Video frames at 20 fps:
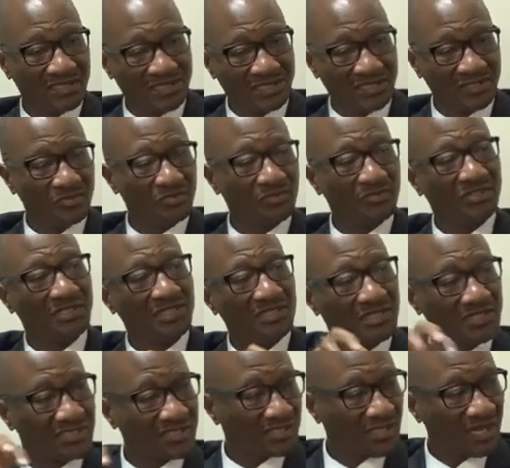
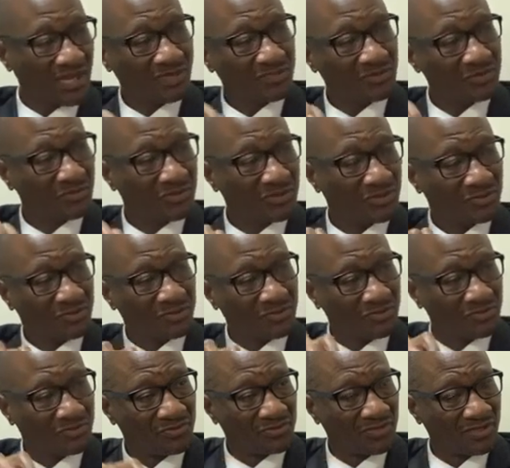different aspects
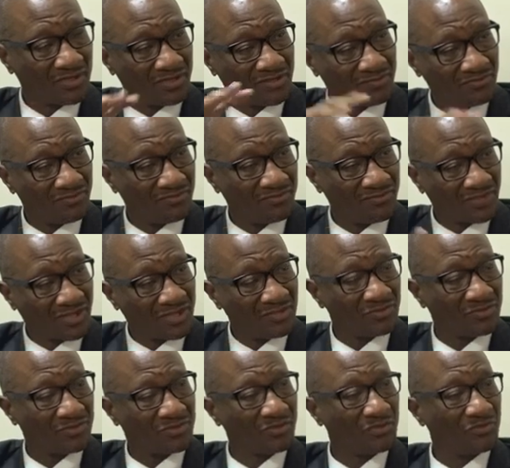of
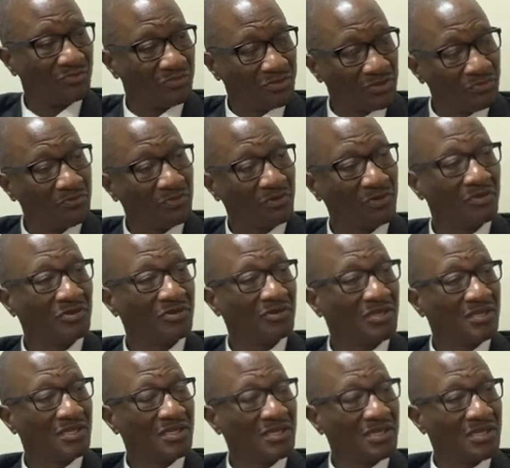lives of people
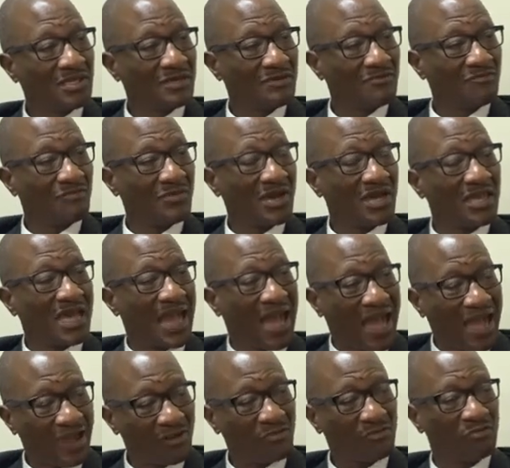by
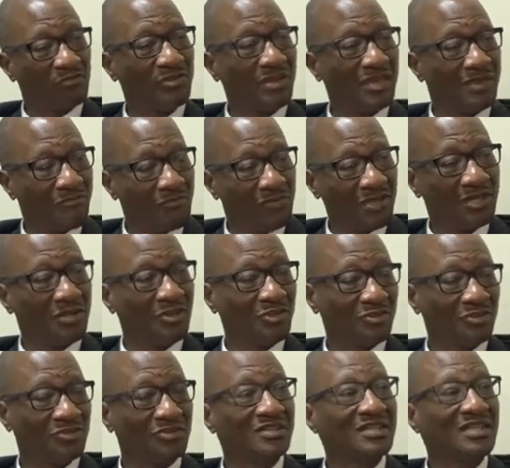$500
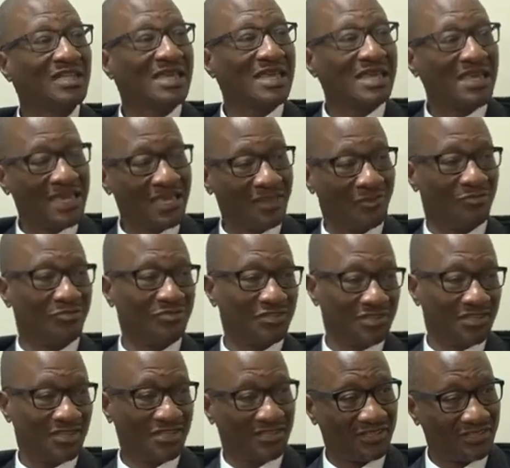million every
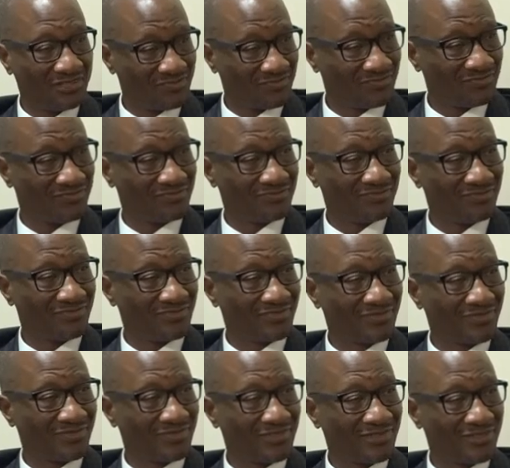day.
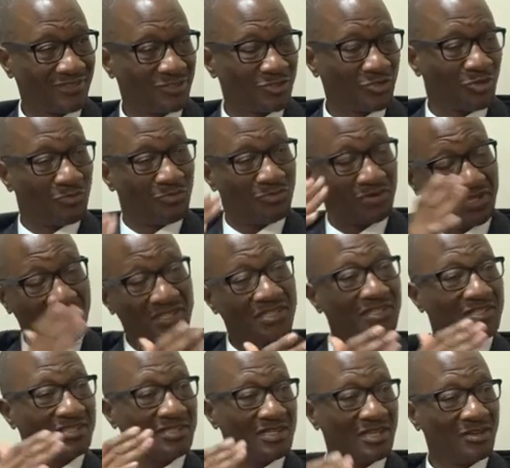So break
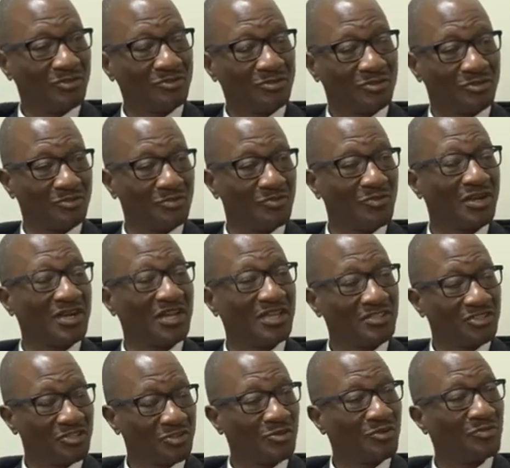it down to
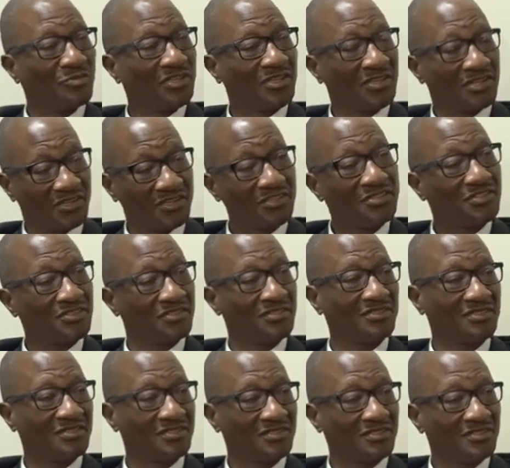Mwananchi
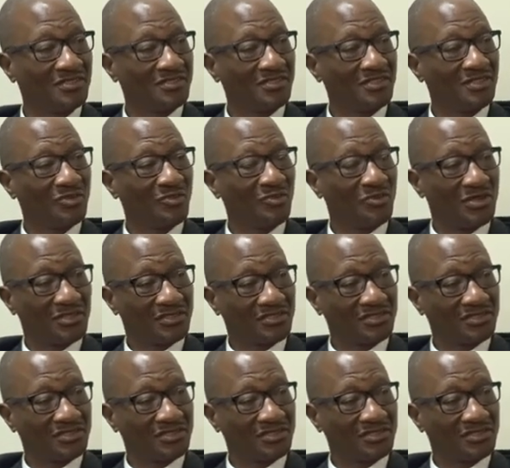Communications, we are